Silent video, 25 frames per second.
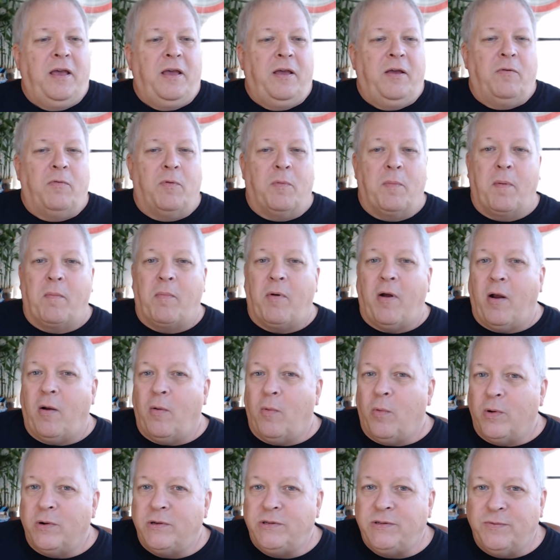Remember our
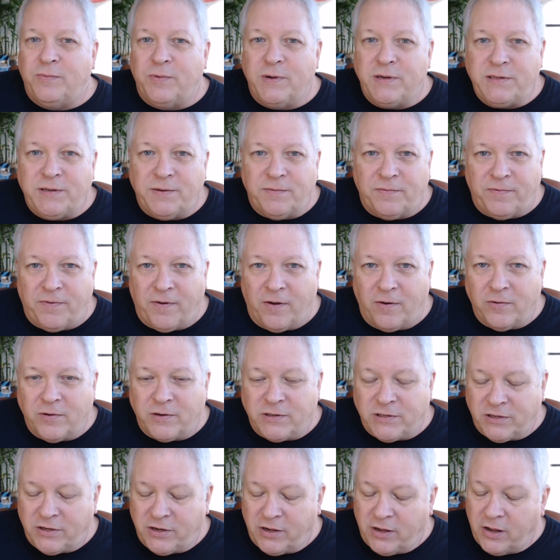words of wisdom,
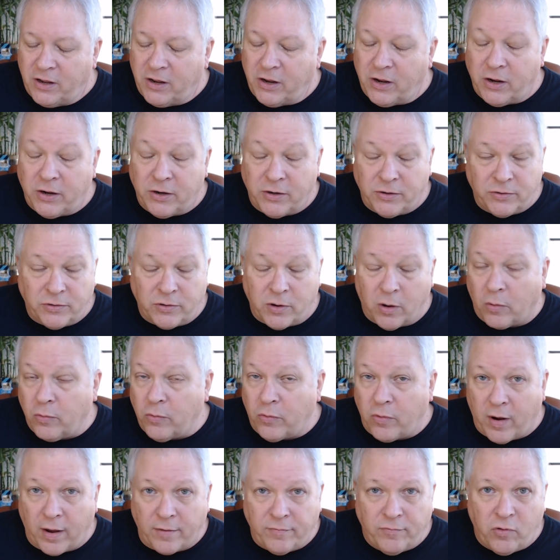folks. Don't
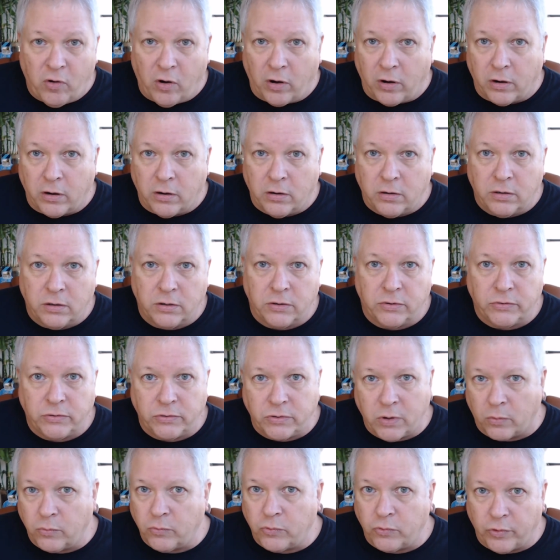drive drunk.
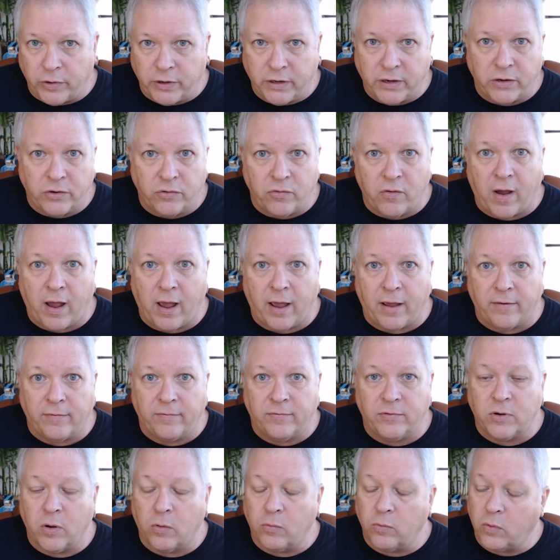Don't drink and drive.
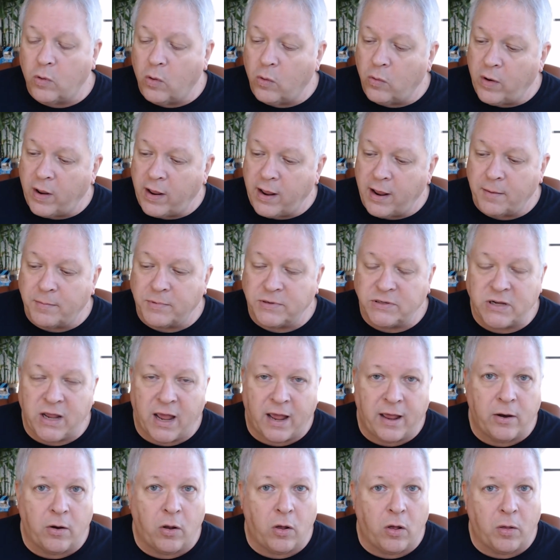Don't go to
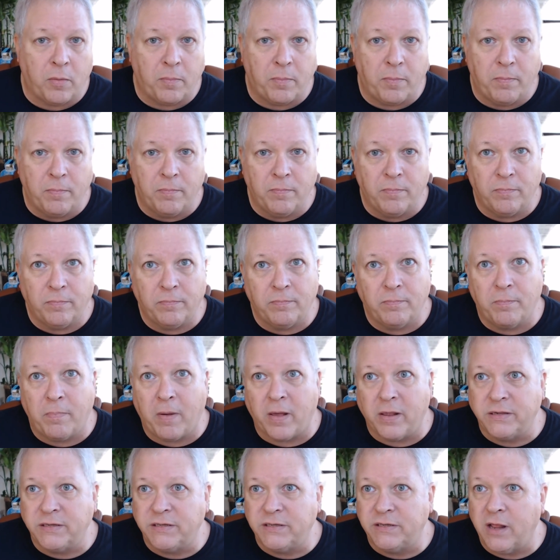Amazon all
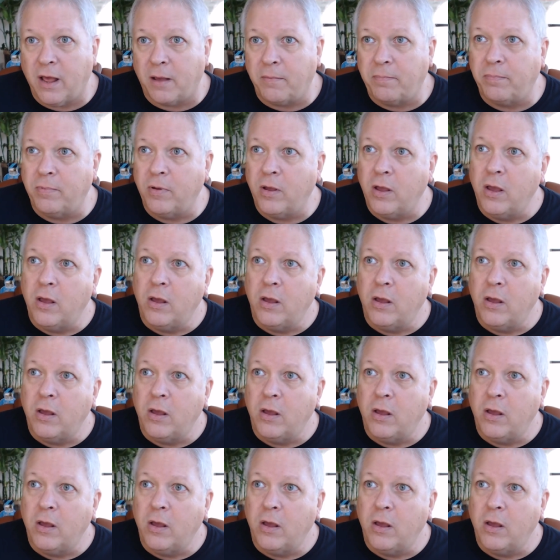buzzed up.